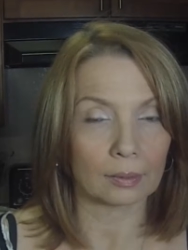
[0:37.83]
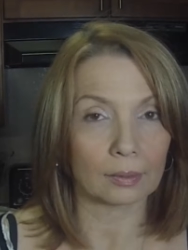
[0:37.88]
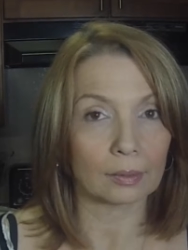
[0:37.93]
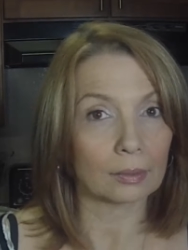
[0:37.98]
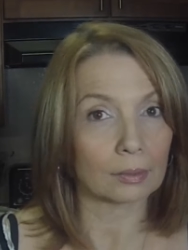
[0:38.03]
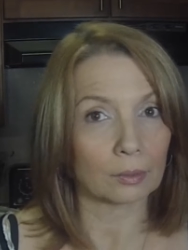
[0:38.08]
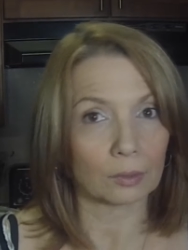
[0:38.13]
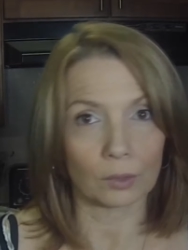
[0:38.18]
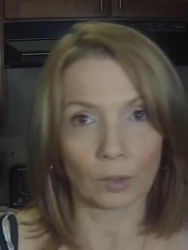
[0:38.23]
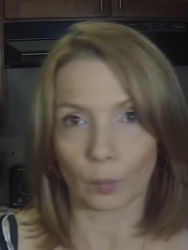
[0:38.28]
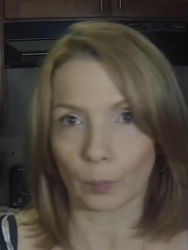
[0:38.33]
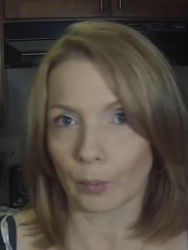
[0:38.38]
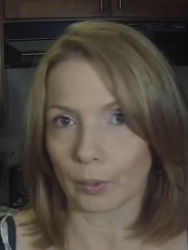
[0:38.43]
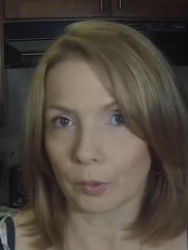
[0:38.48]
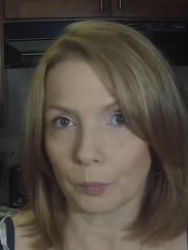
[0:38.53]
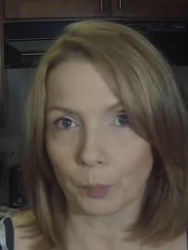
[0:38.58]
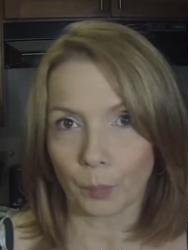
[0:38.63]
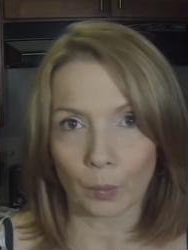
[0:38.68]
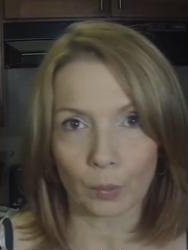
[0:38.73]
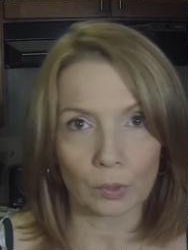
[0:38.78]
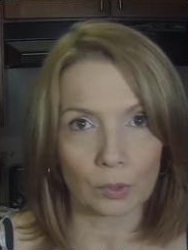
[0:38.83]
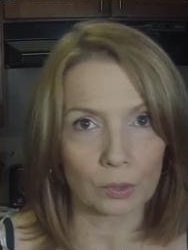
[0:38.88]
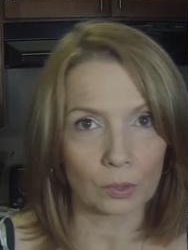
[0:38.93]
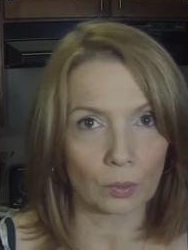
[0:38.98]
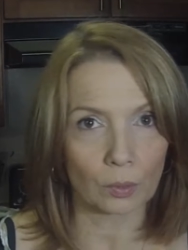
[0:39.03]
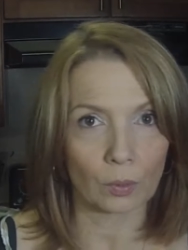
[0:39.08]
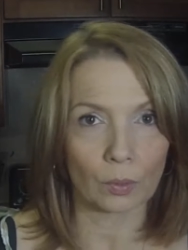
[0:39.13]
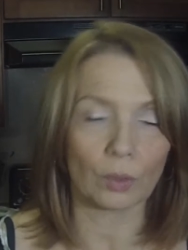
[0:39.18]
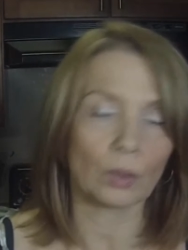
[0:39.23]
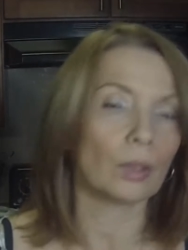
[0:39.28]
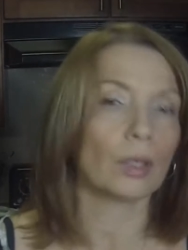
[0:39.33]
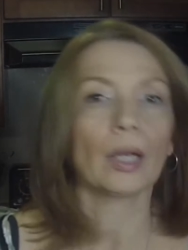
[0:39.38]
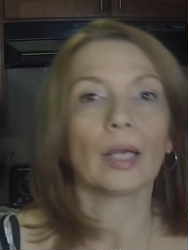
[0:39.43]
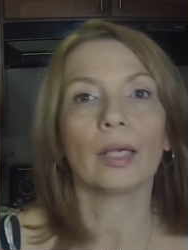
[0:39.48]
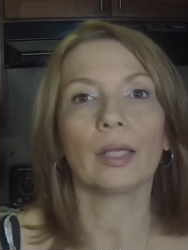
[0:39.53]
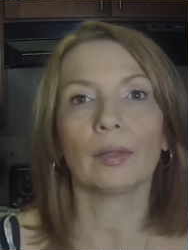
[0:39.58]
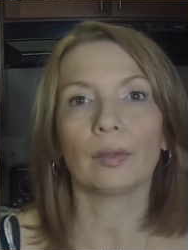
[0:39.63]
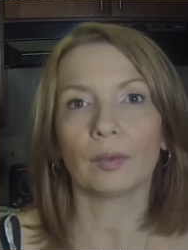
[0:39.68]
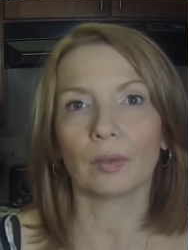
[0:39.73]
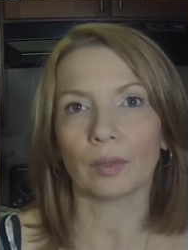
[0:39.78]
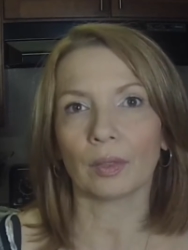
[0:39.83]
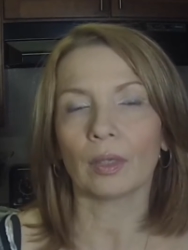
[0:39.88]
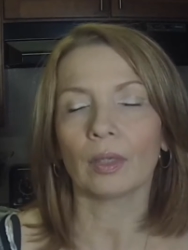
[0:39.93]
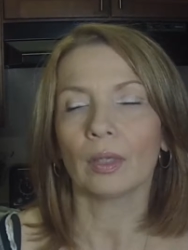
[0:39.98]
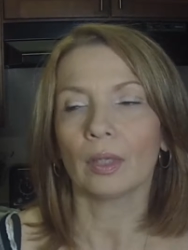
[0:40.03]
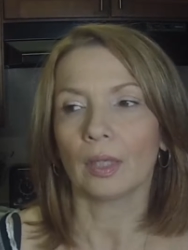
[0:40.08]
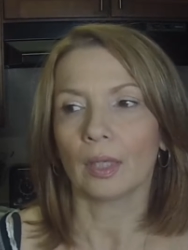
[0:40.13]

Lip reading: this is not my sponsor either.